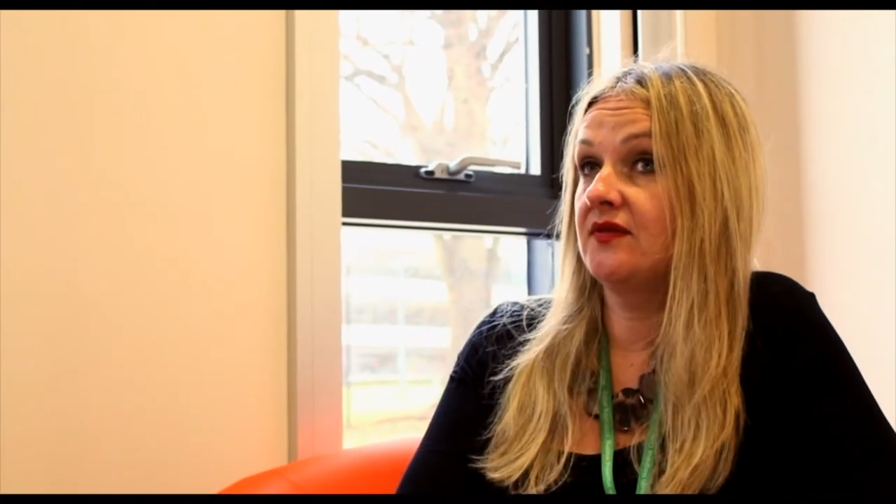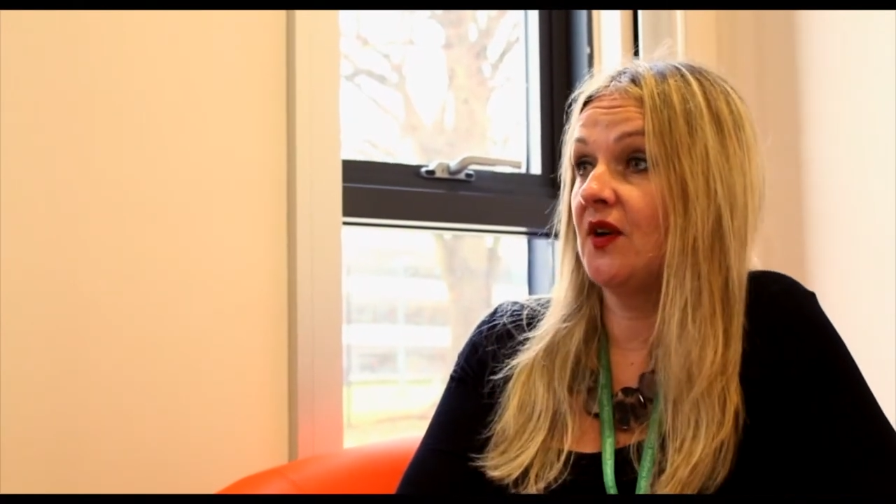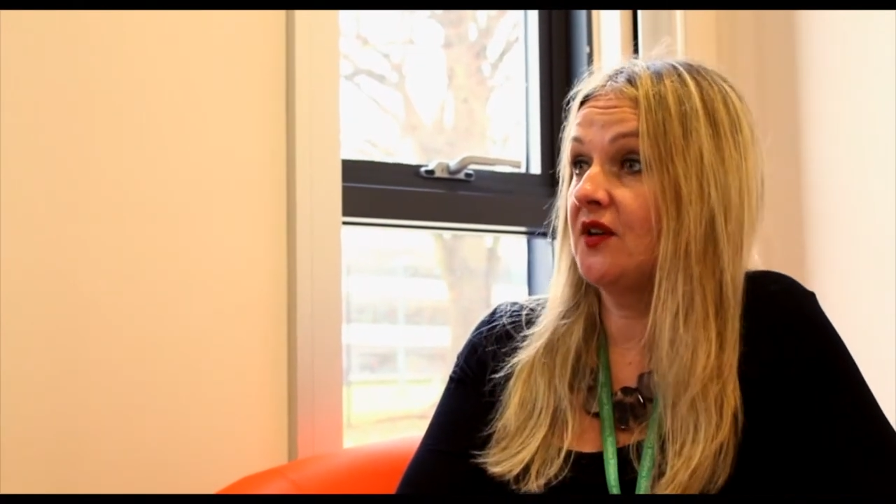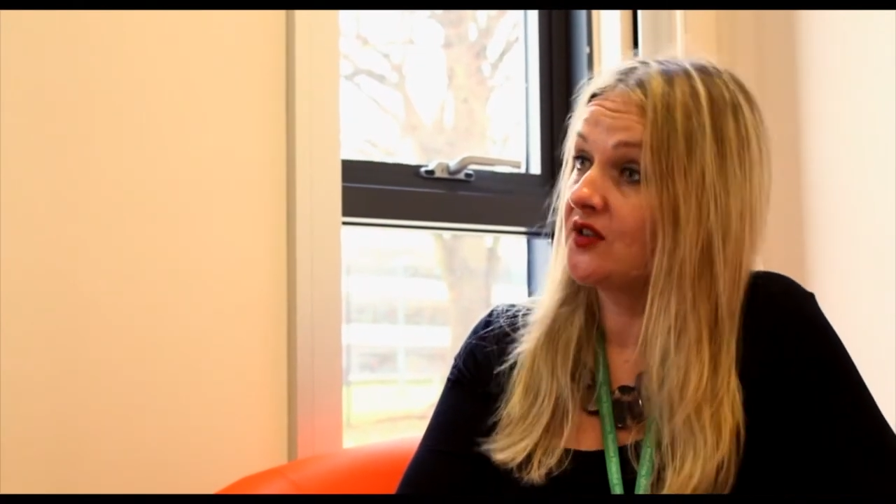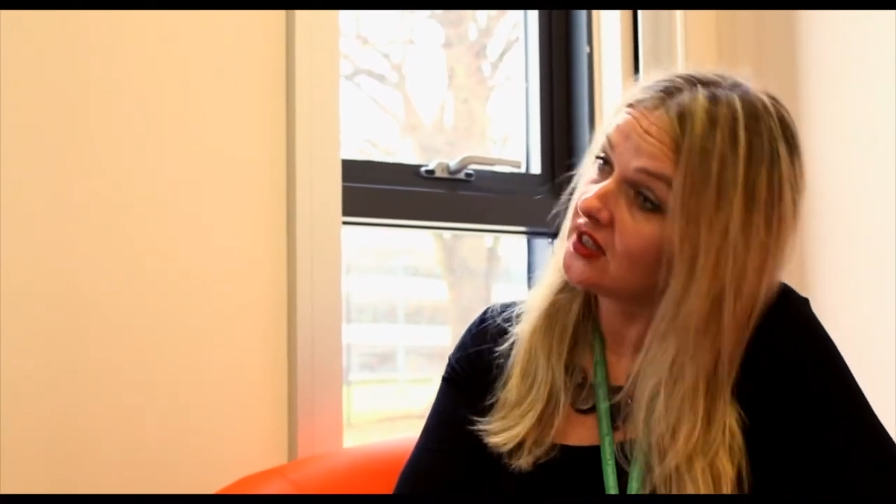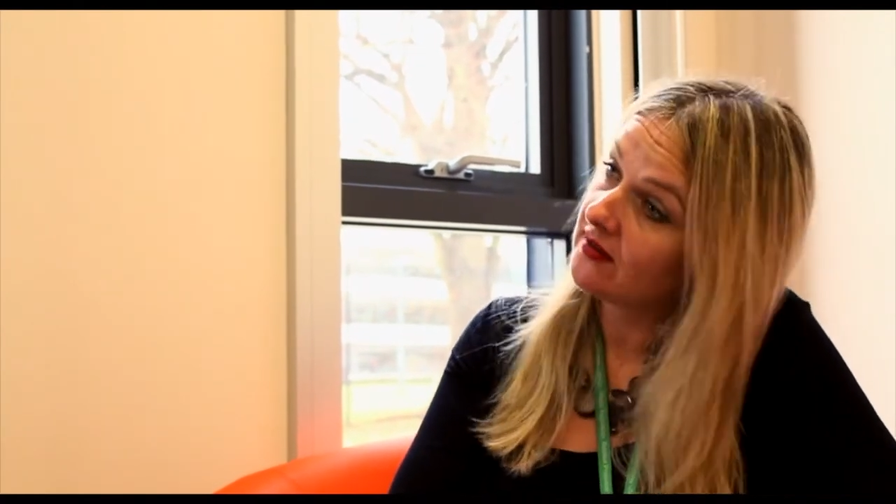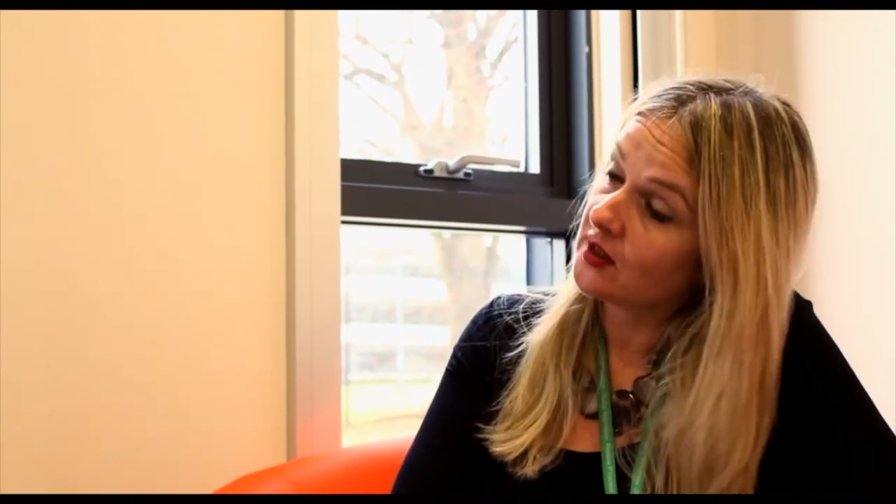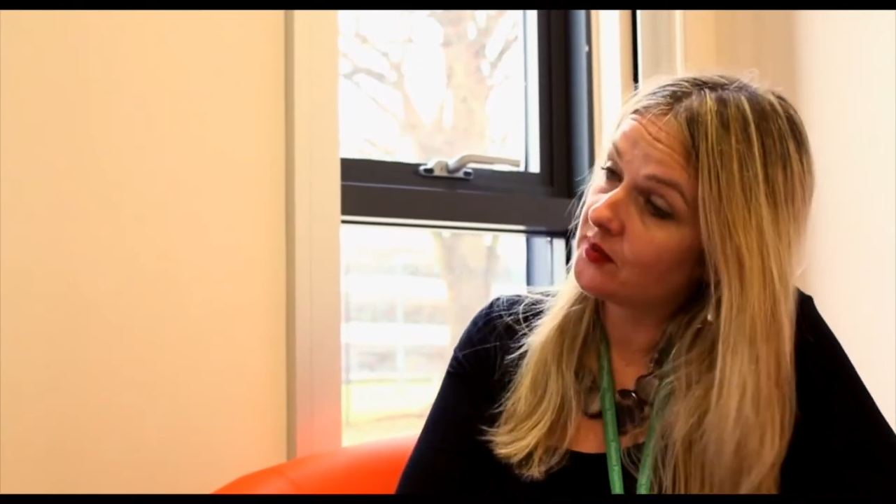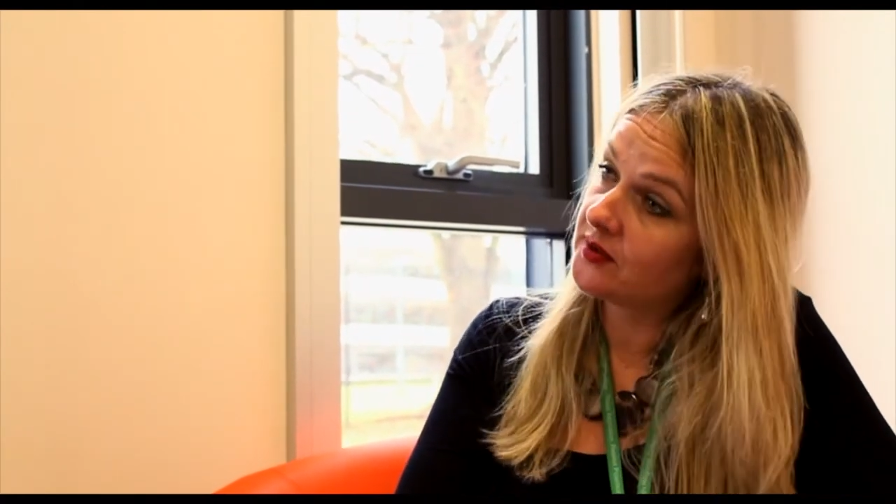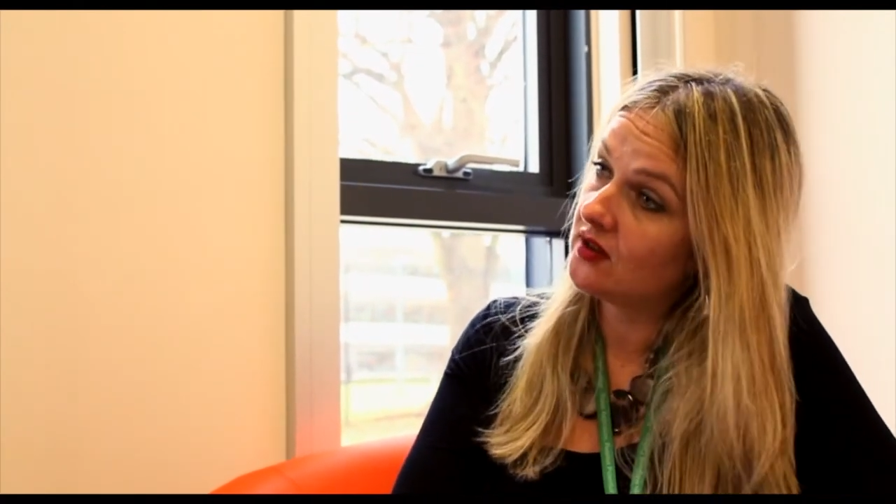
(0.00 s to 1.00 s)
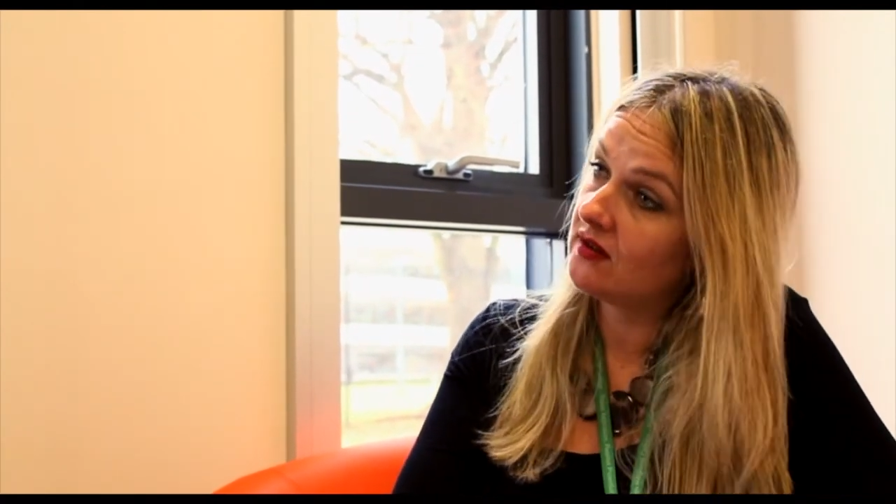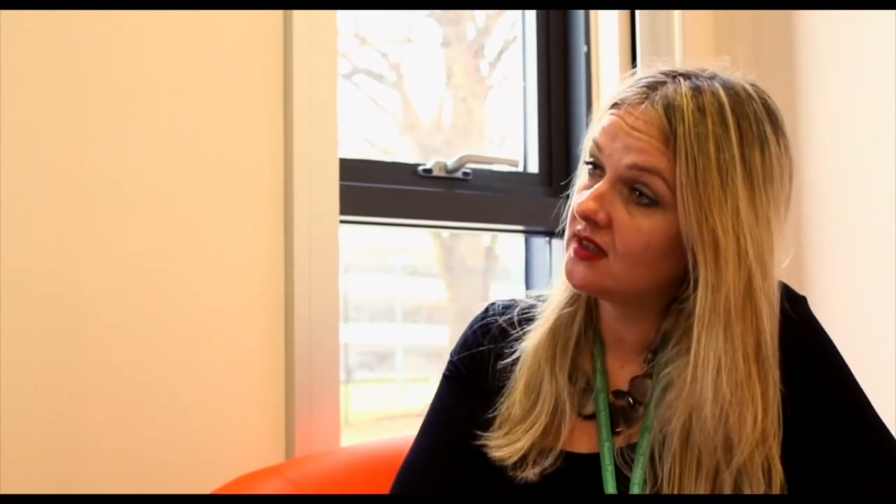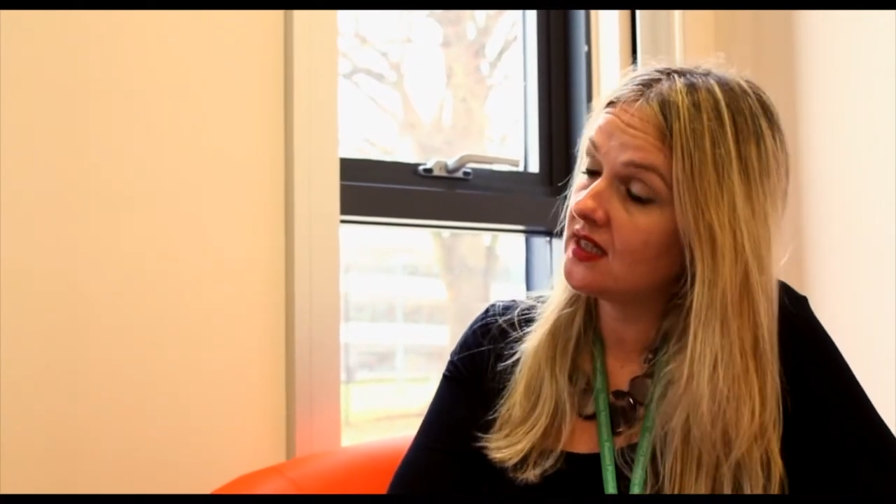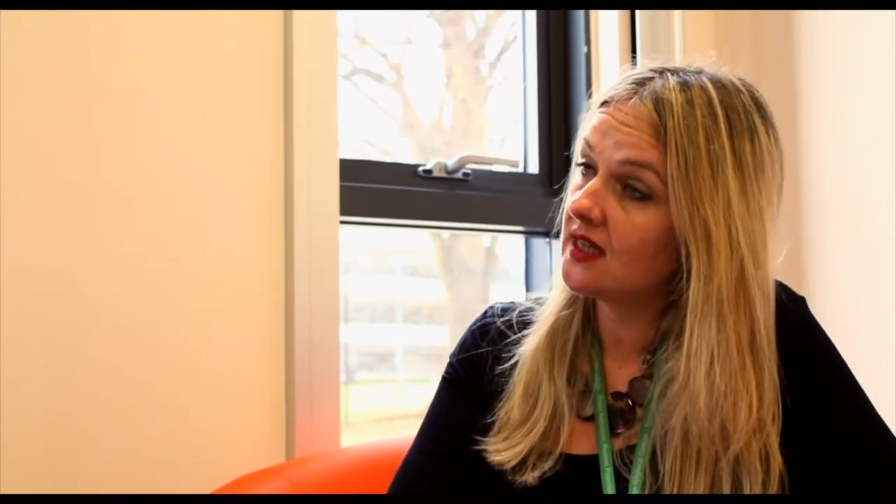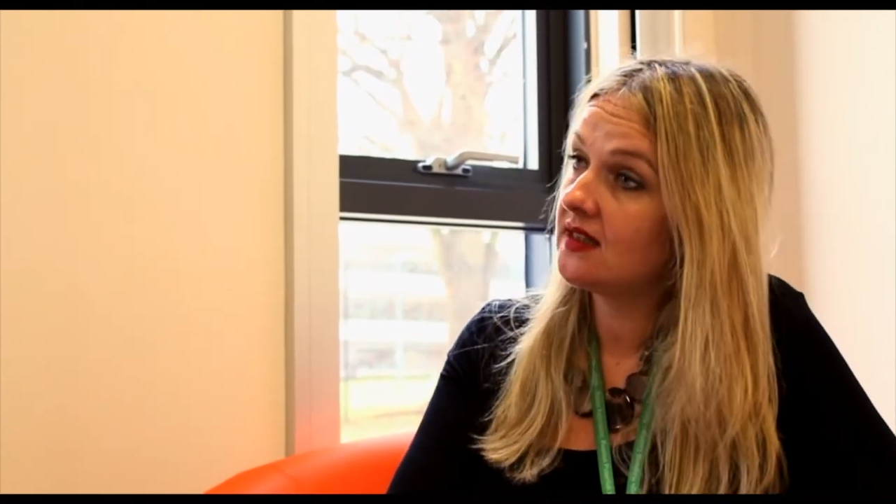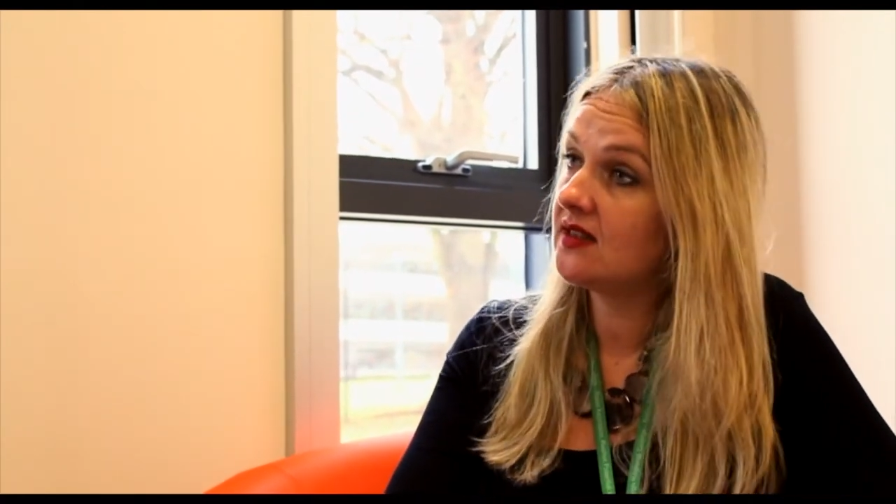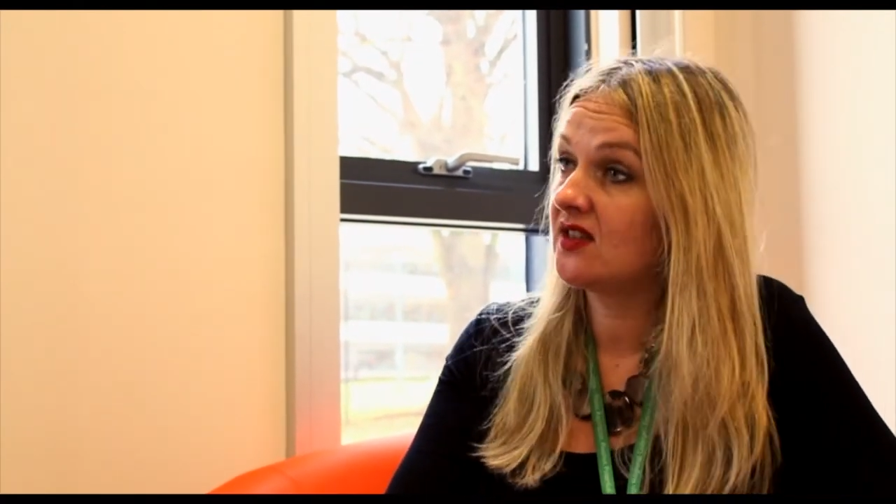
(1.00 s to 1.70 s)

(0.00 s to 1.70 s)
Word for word: volunteering opportunities,